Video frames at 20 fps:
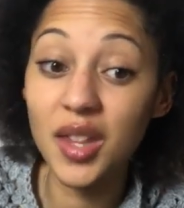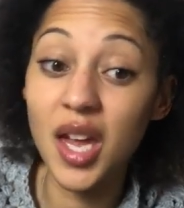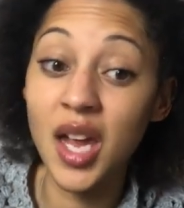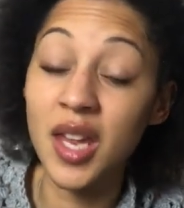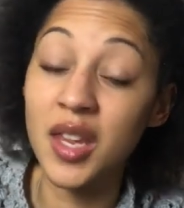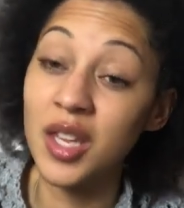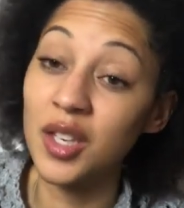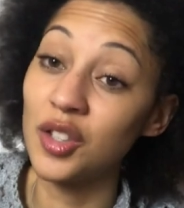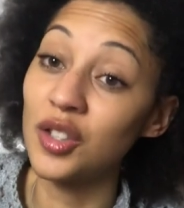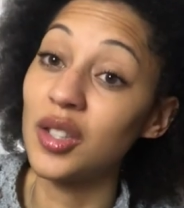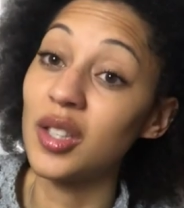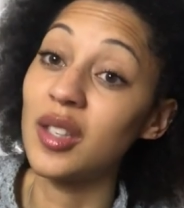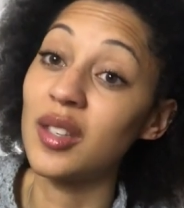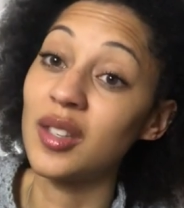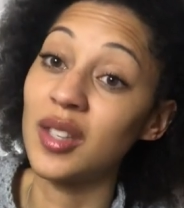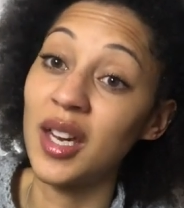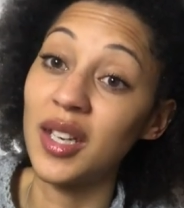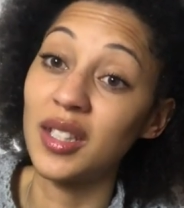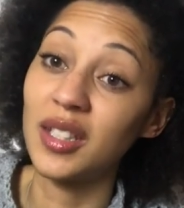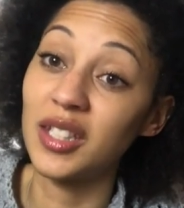and then she
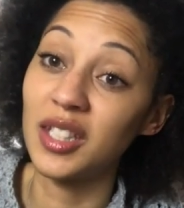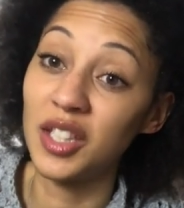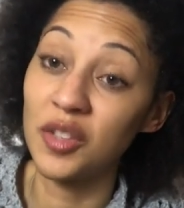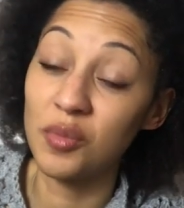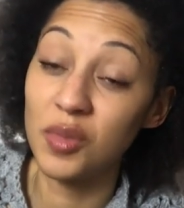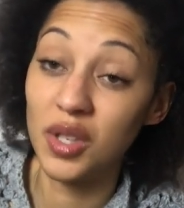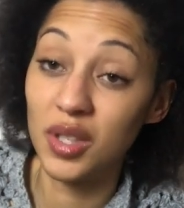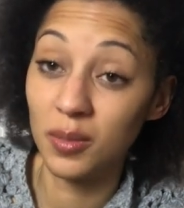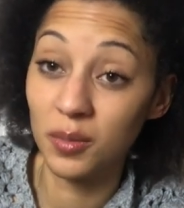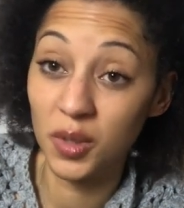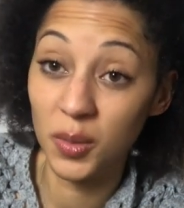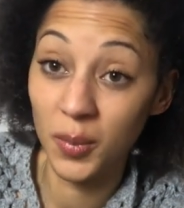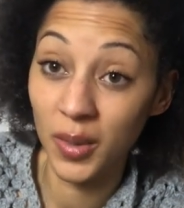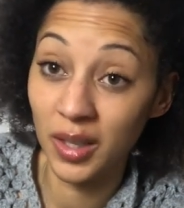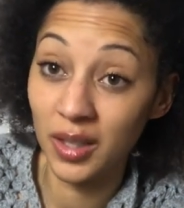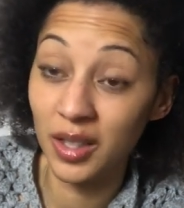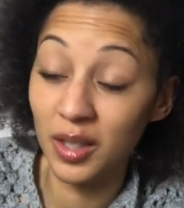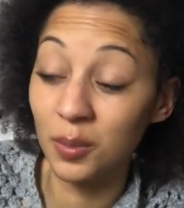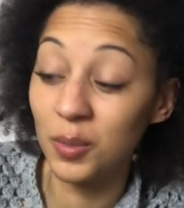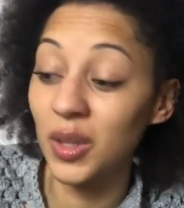decided to give me some
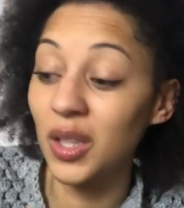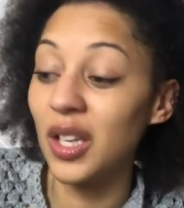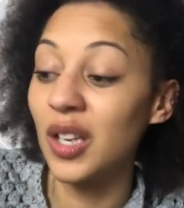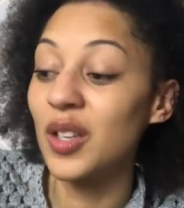spending money